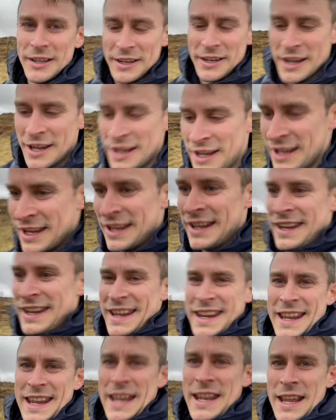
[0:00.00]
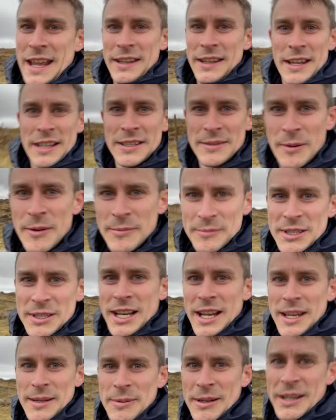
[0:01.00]
and that's what I'm
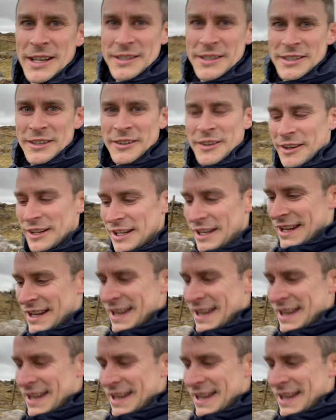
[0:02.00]
sleeping in tonight.